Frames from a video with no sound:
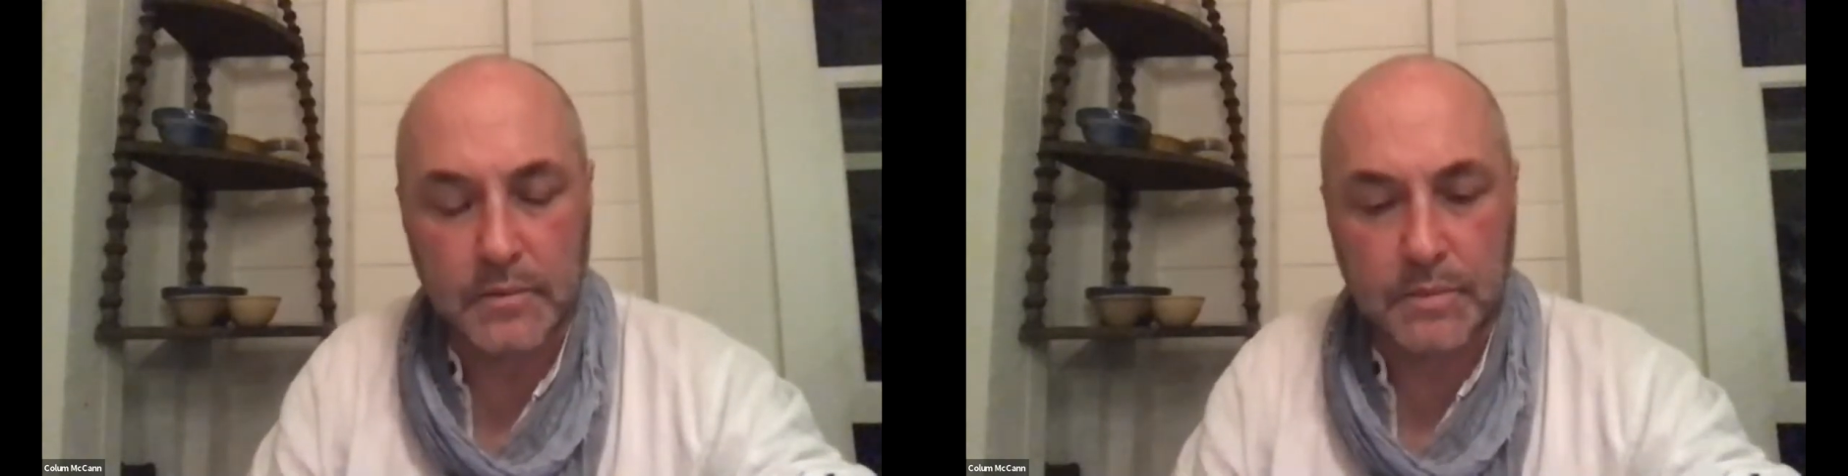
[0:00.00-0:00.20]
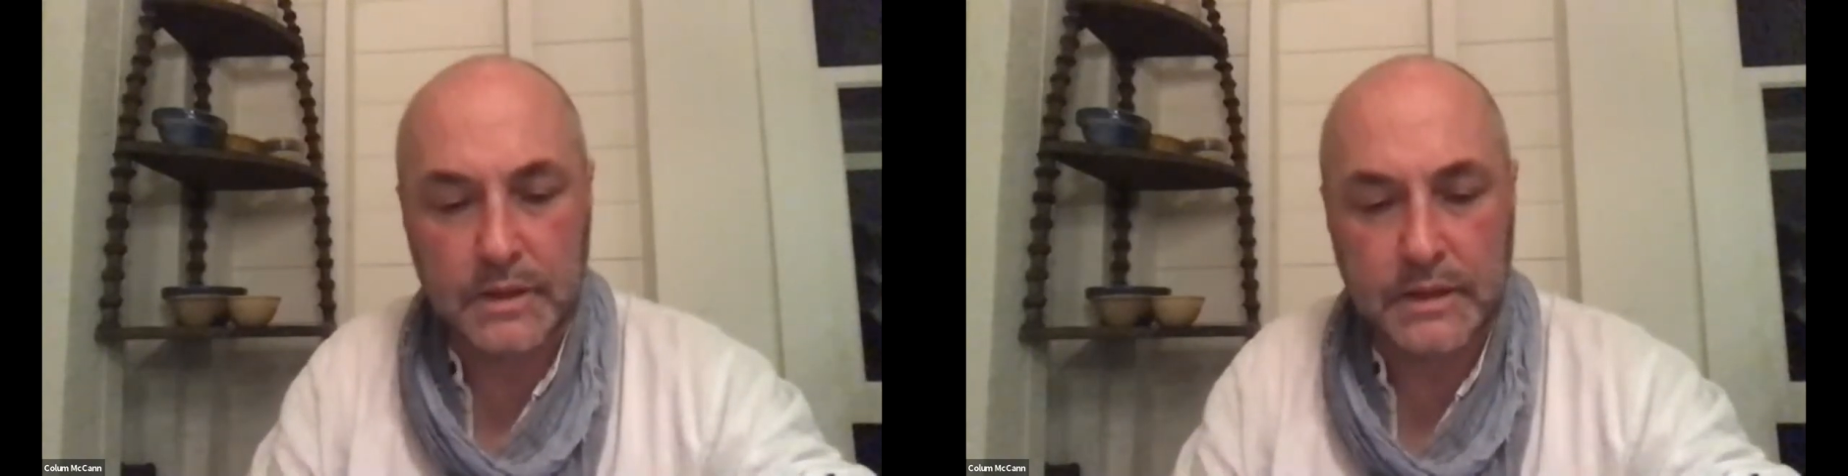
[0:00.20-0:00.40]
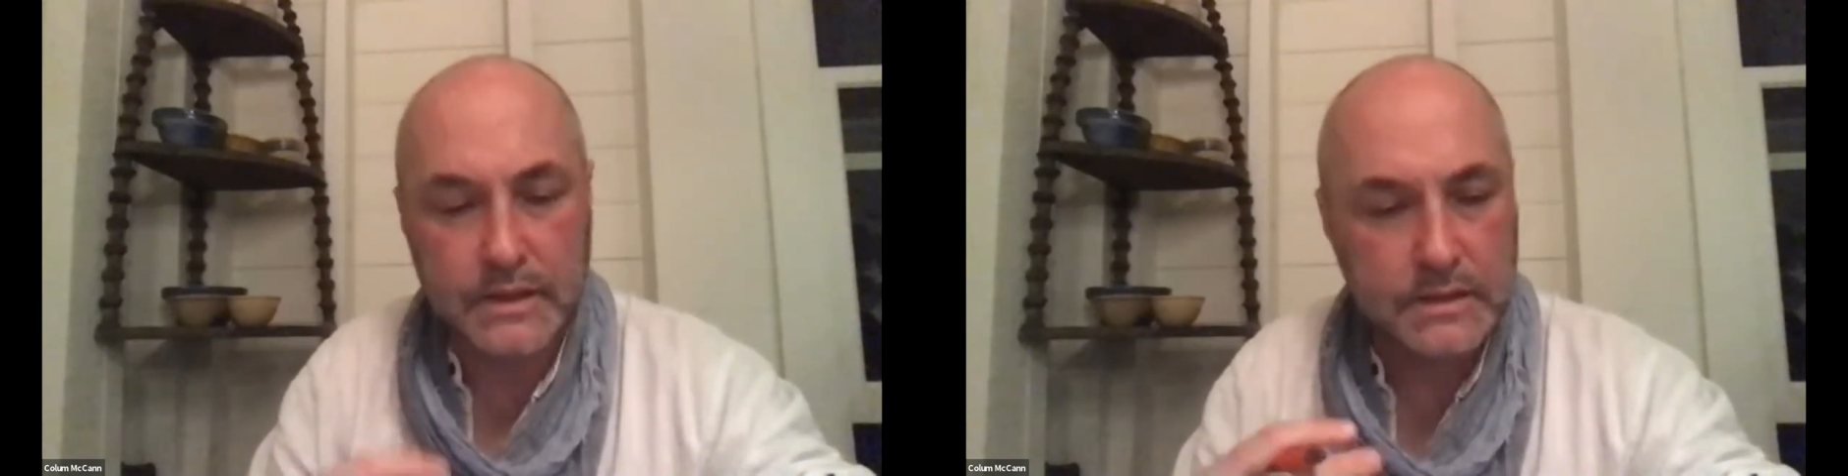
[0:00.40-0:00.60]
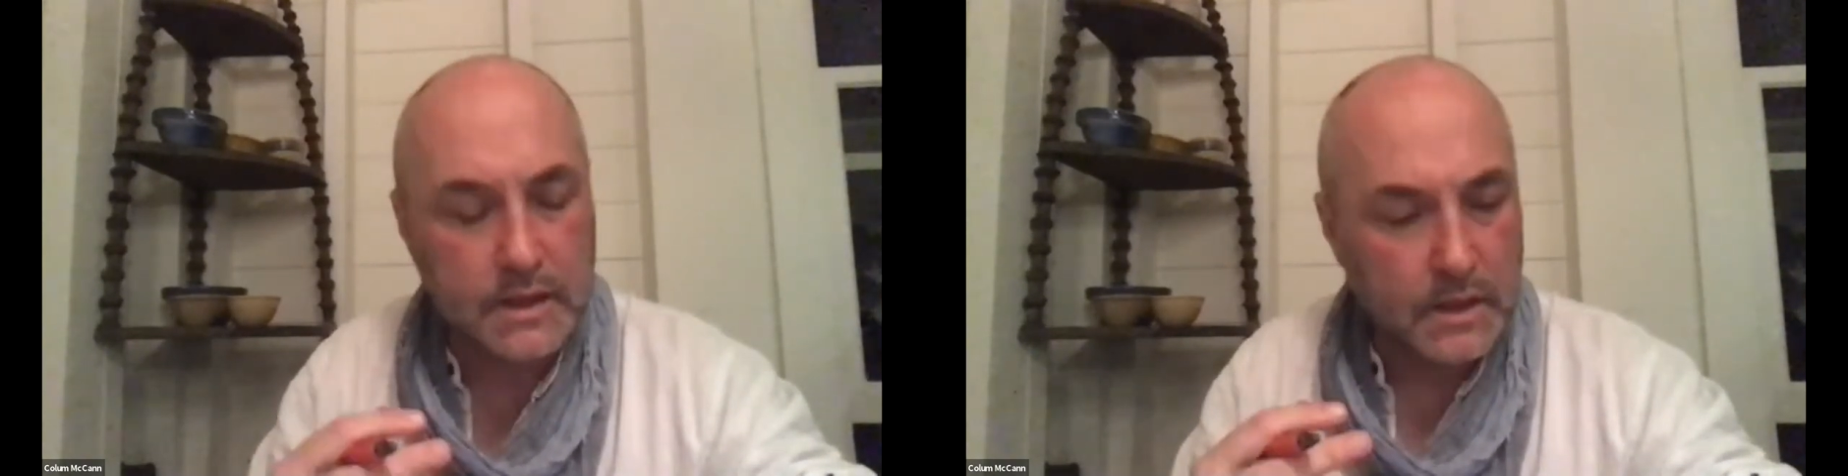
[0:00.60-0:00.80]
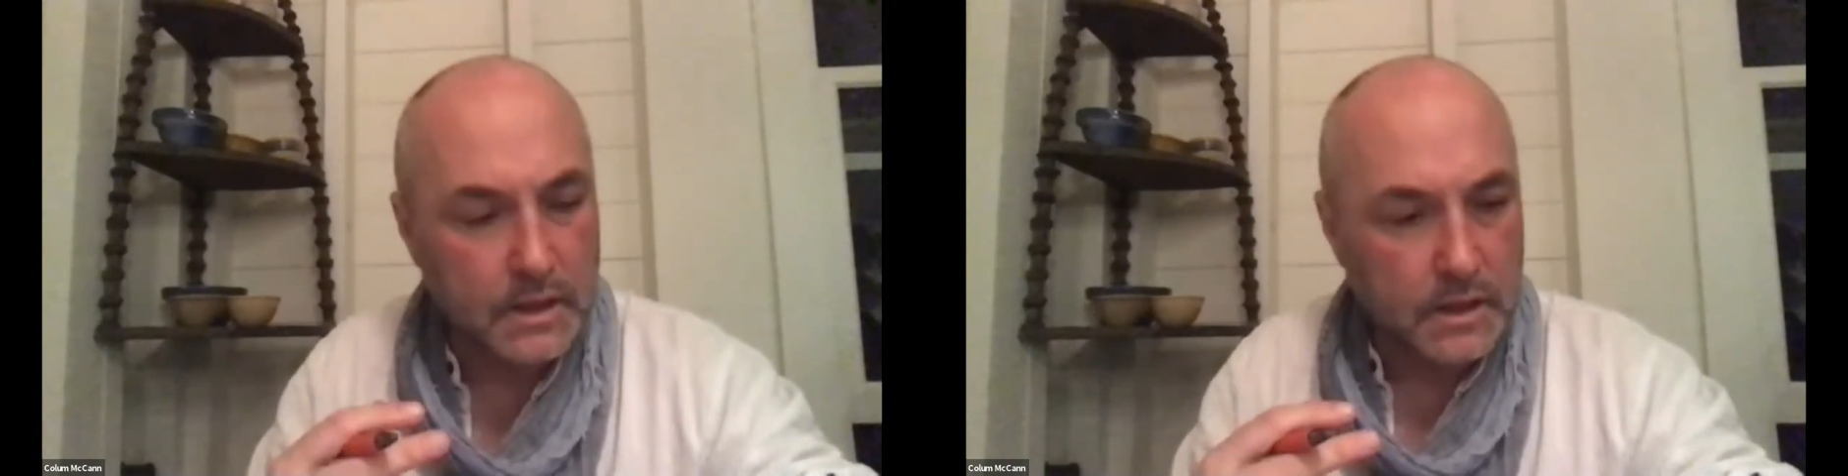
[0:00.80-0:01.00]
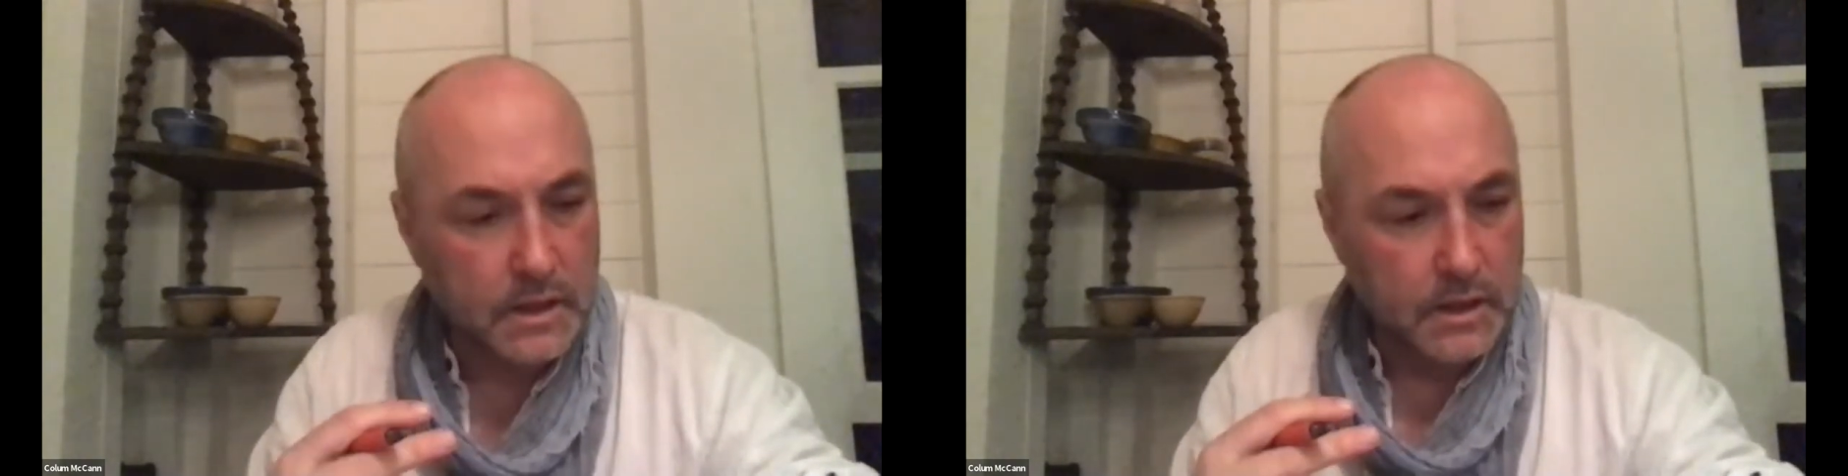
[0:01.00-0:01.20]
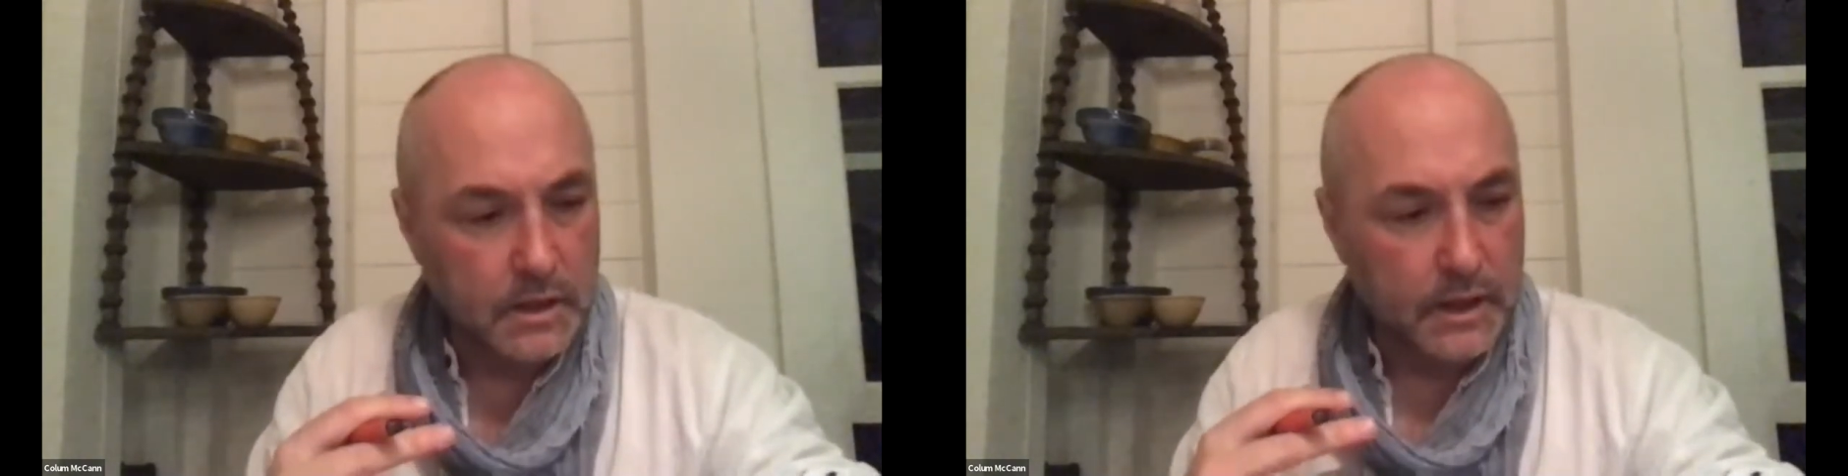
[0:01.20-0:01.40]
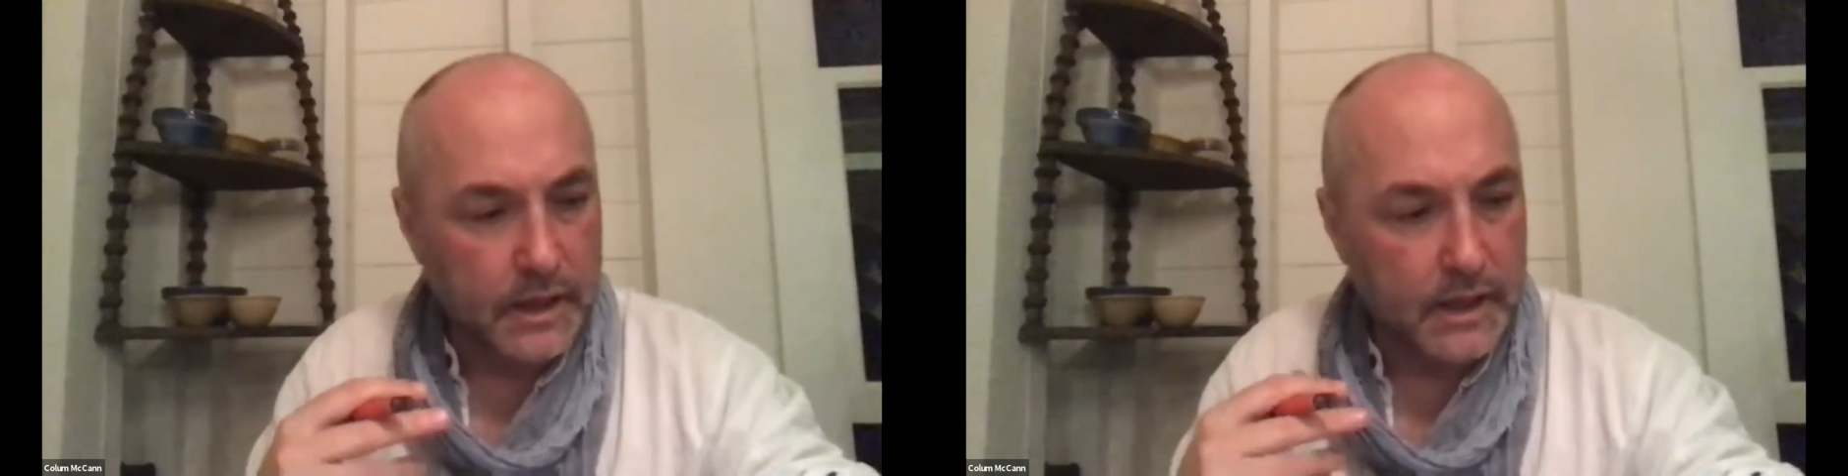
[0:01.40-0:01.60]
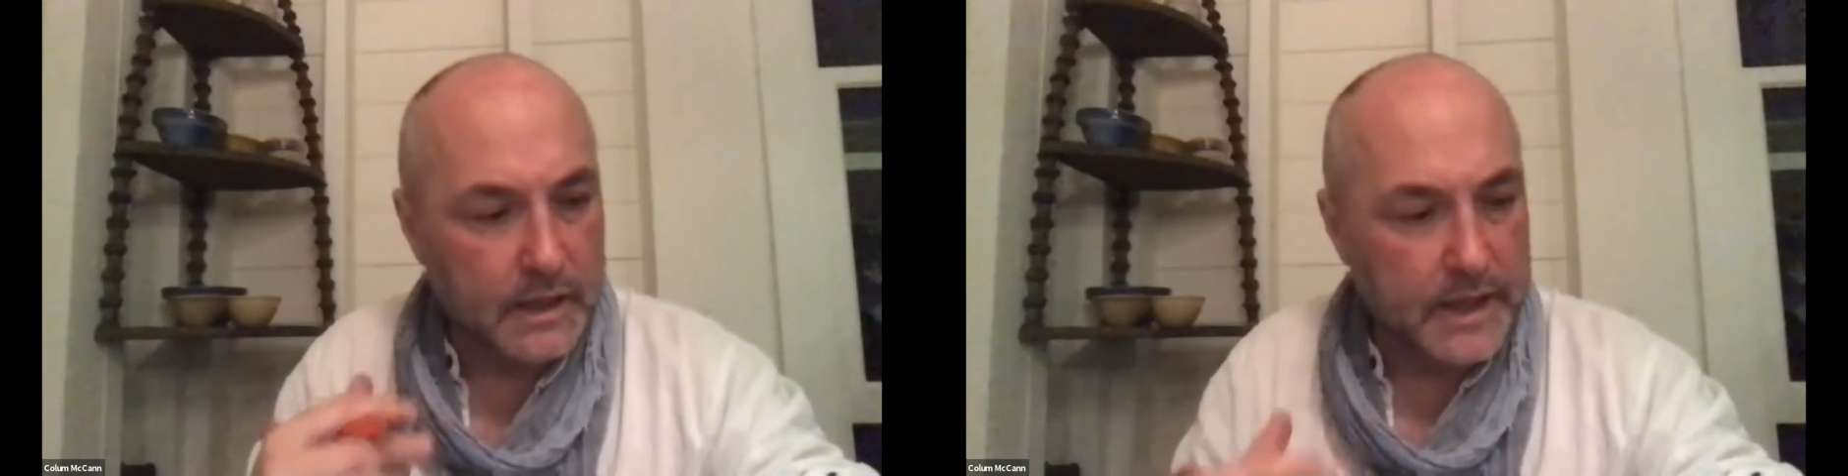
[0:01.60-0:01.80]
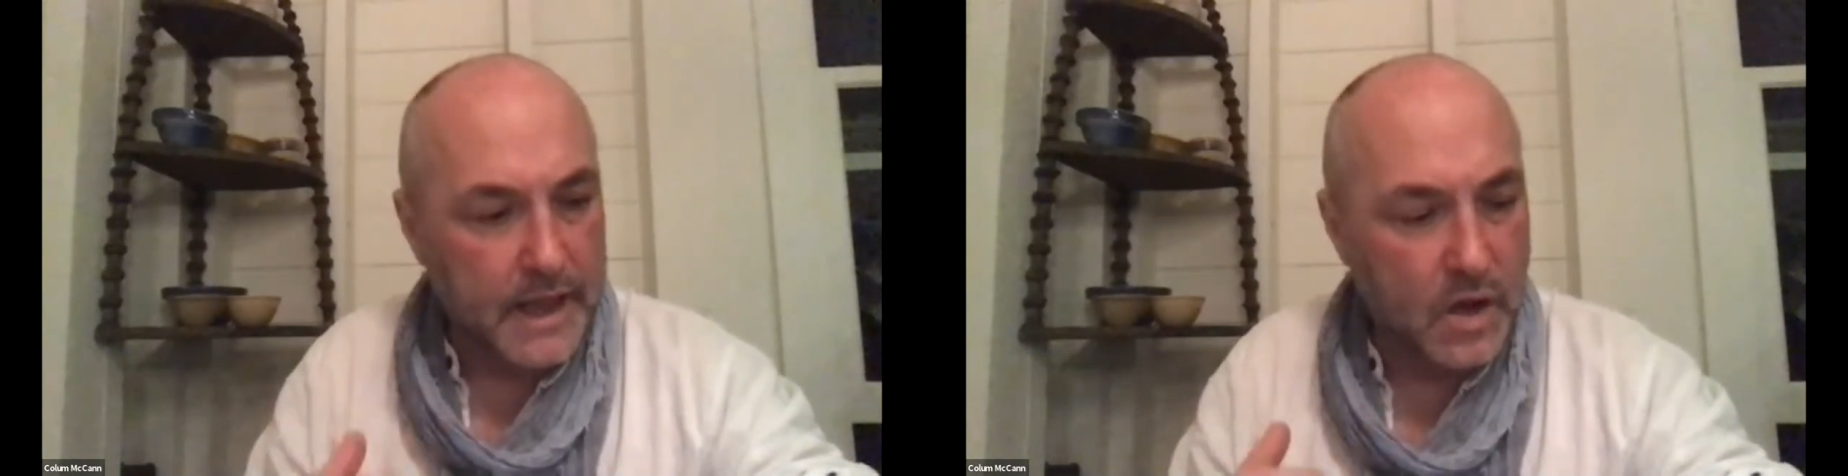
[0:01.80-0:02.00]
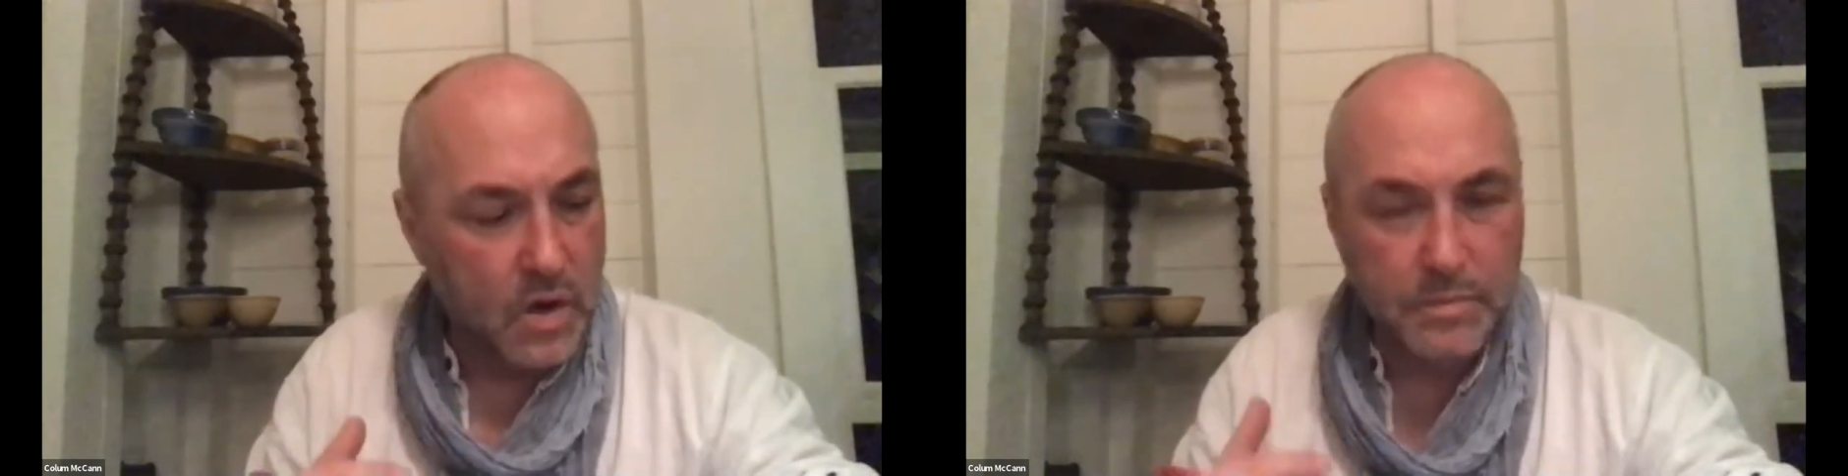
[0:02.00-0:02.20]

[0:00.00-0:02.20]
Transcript: Please allow